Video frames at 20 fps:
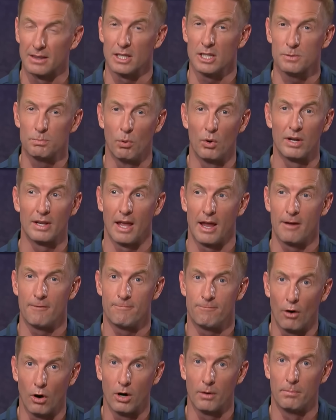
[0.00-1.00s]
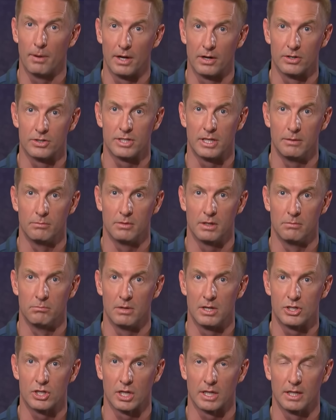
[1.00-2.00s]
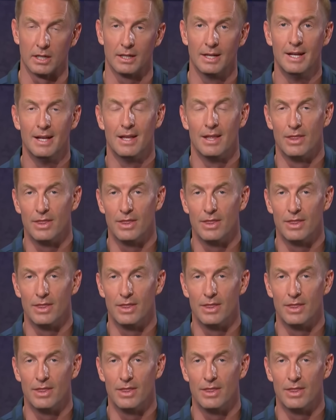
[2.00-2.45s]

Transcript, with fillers: at this point, a far better team than Michigan.